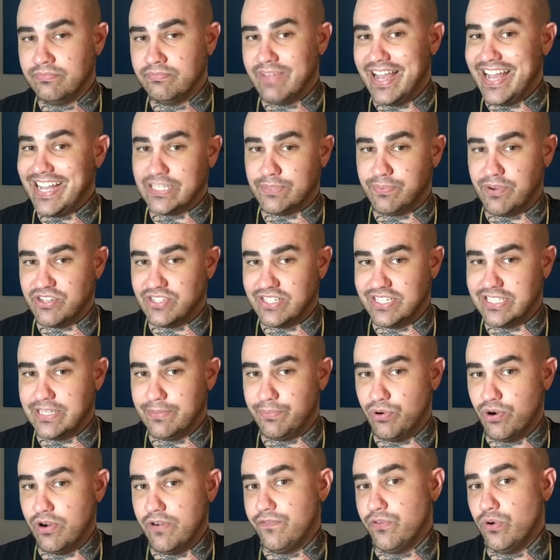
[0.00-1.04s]
expressing
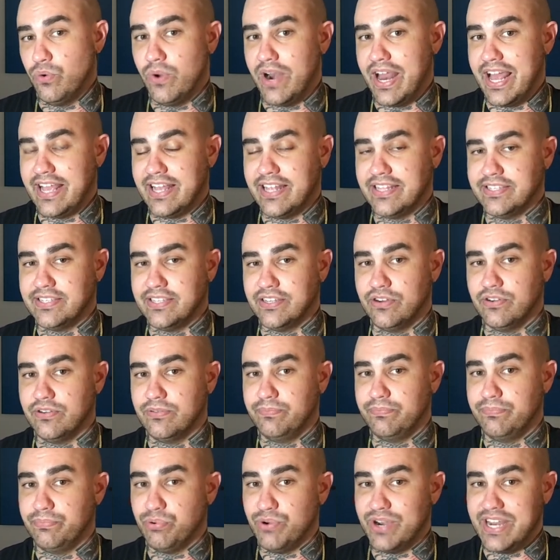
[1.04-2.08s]
support for what i
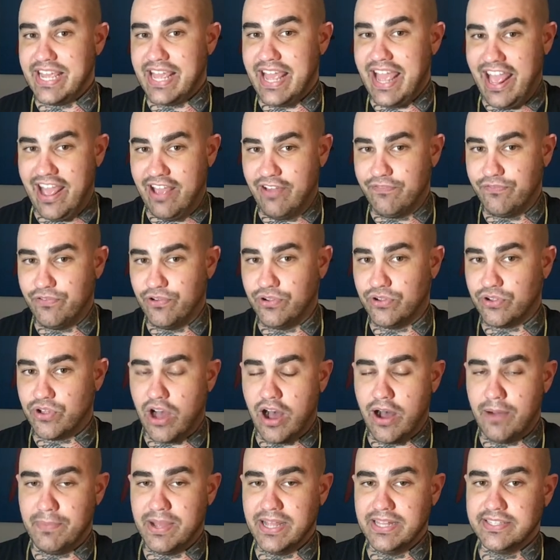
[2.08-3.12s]
considered pretty hateful
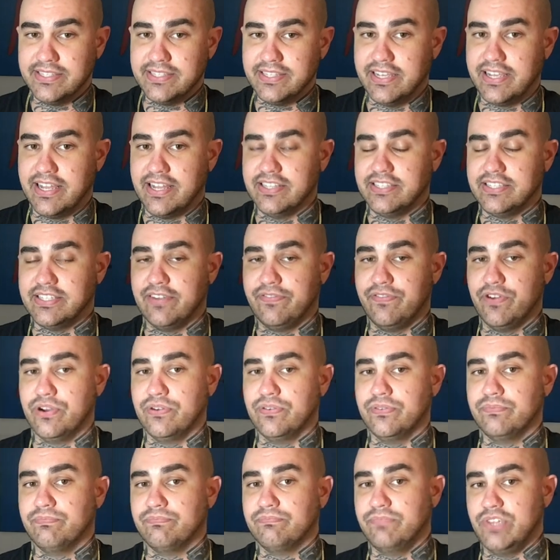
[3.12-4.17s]
comments against
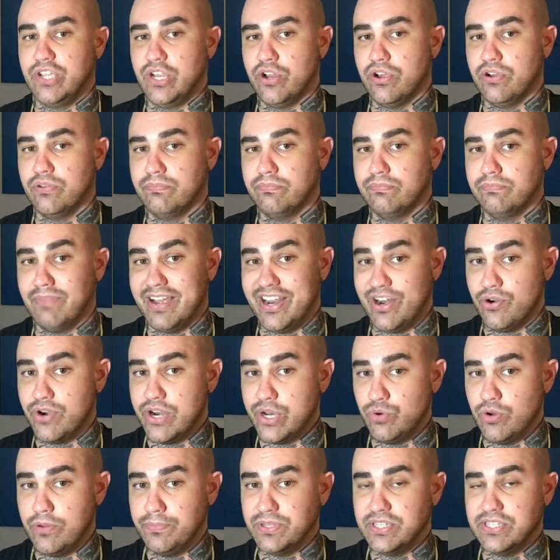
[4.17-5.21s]
different you know minority
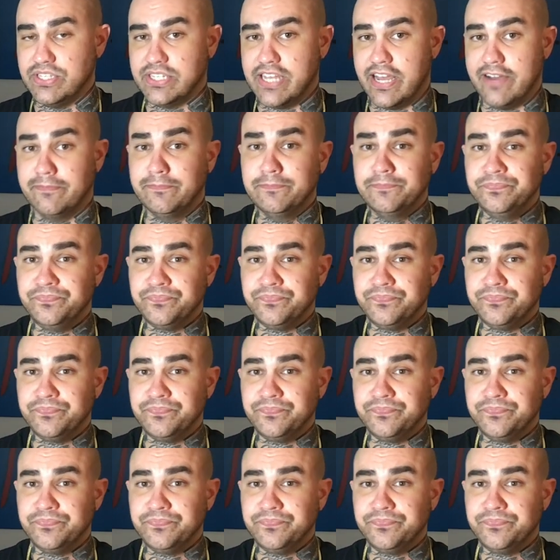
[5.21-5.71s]
groups and stuff